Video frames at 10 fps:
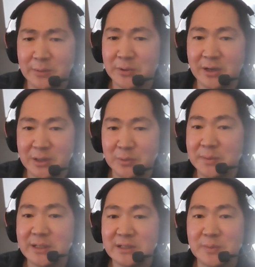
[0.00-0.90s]
I would argue in
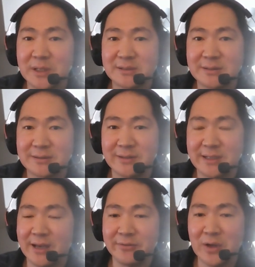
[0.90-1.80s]
many spaces,
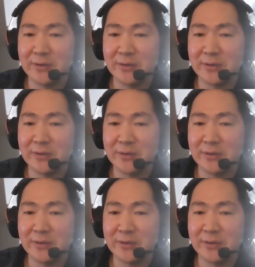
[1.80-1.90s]
right?